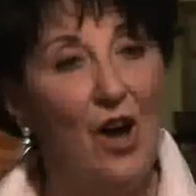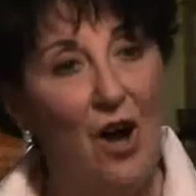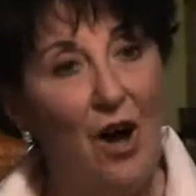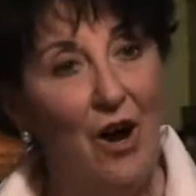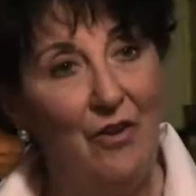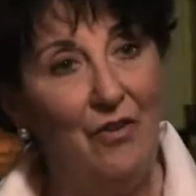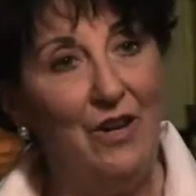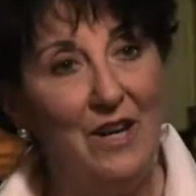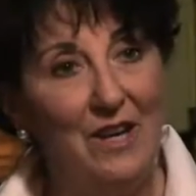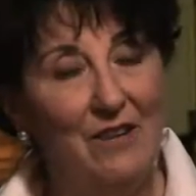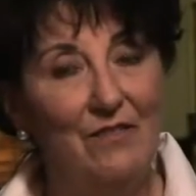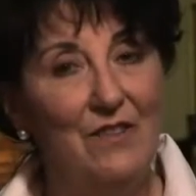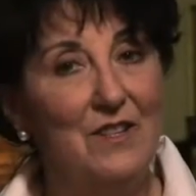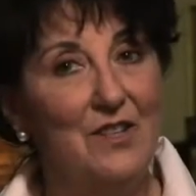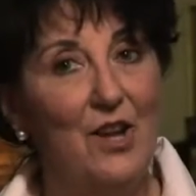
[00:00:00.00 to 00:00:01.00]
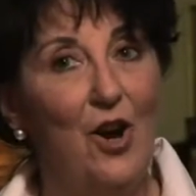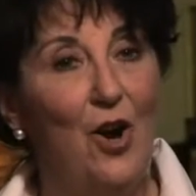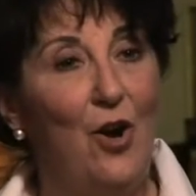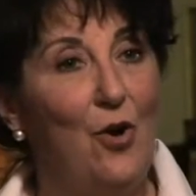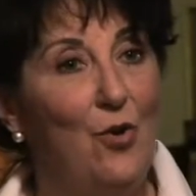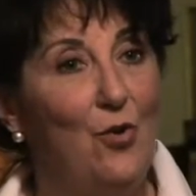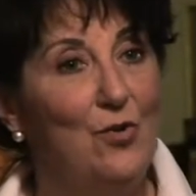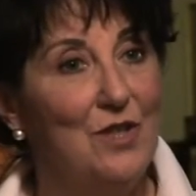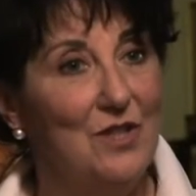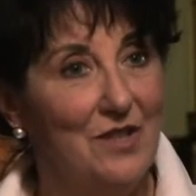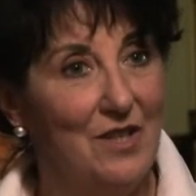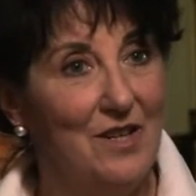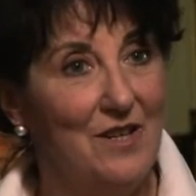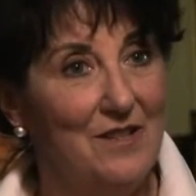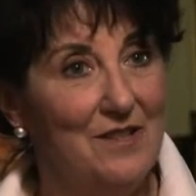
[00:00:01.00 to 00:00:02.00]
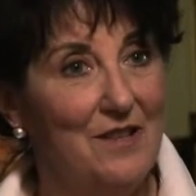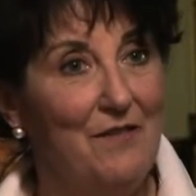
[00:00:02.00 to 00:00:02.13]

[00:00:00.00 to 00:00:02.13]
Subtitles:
irony of this whole disease.